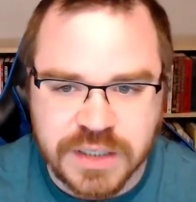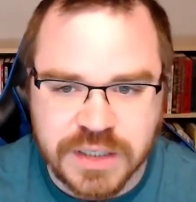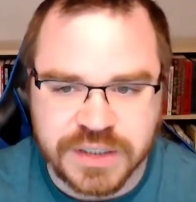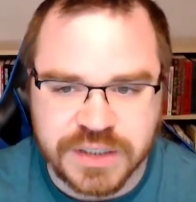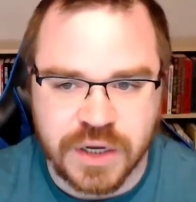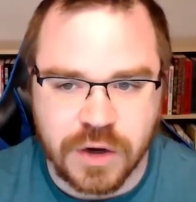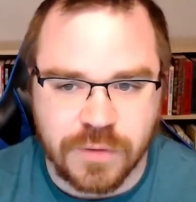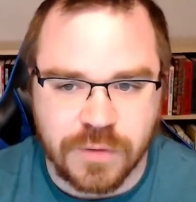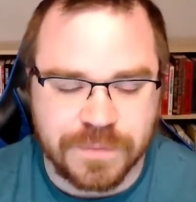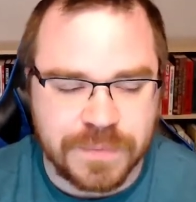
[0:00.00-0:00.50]

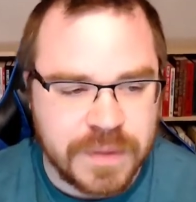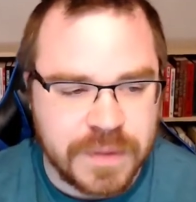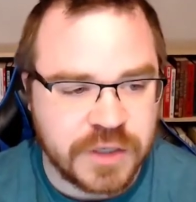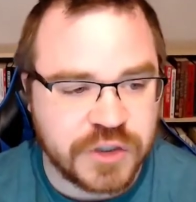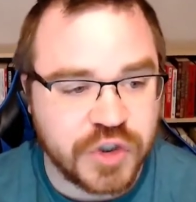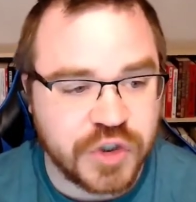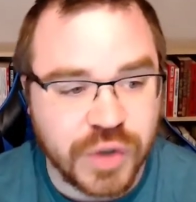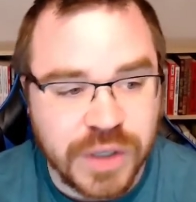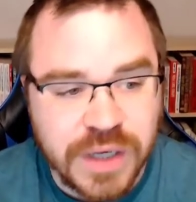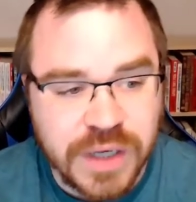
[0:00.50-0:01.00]
So
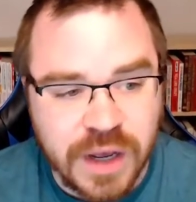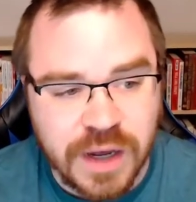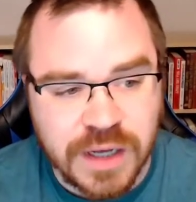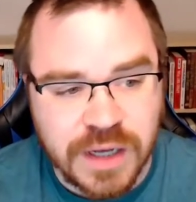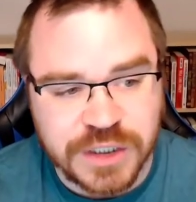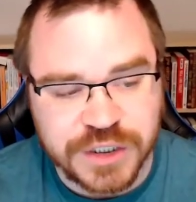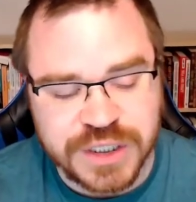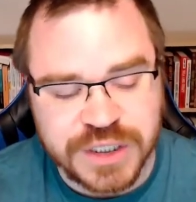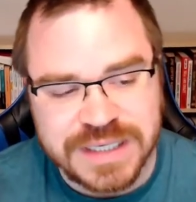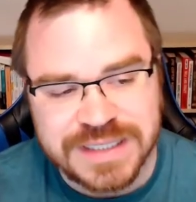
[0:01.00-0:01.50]

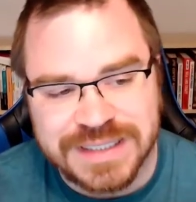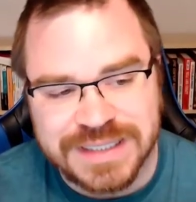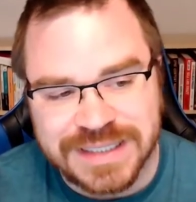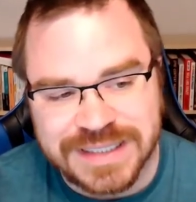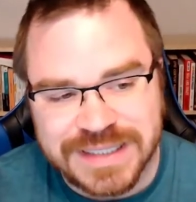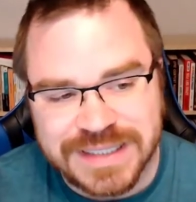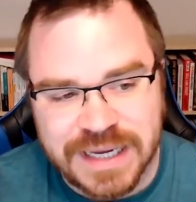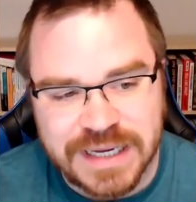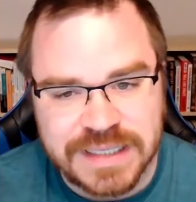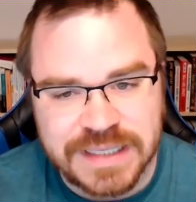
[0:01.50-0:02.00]
triage is the
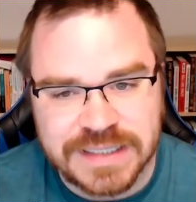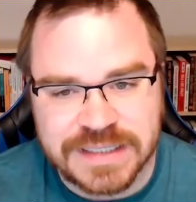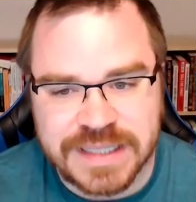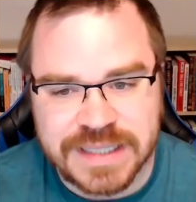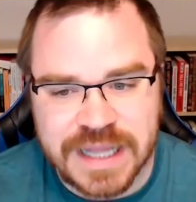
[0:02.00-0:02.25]
second